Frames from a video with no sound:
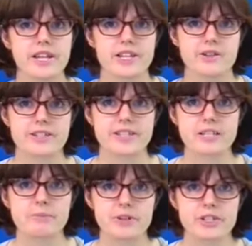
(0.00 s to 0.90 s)
there are
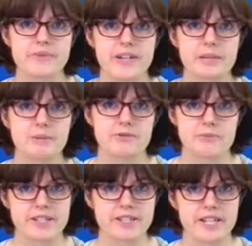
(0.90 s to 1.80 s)
6 points available for
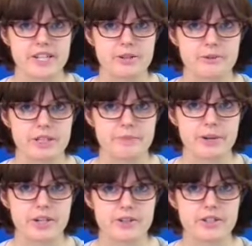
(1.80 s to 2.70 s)
presentations and
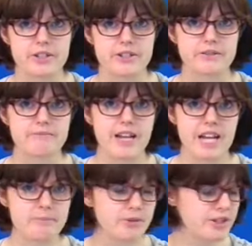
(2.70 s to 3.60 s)
posters,
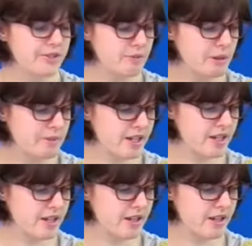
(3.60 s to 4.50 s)
8 points for
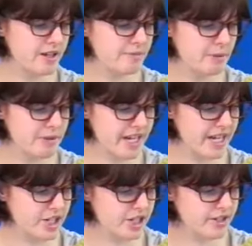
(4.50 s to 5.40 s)

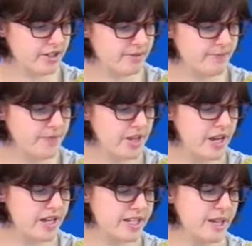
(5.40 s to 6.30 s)
publications,
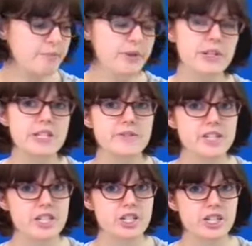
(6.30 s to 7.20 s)
10 points for
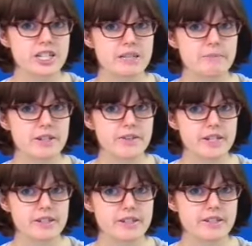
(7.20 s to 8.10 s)
teaching
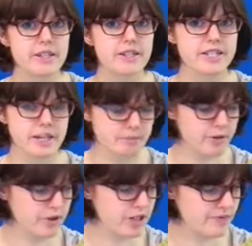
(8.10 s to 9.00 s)
experience, 10
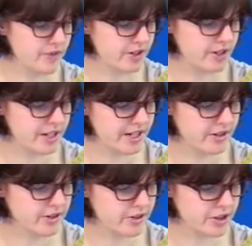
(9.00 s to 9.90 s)
points for
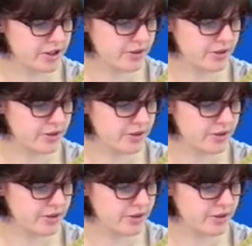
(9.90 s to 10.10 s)
clinical audit and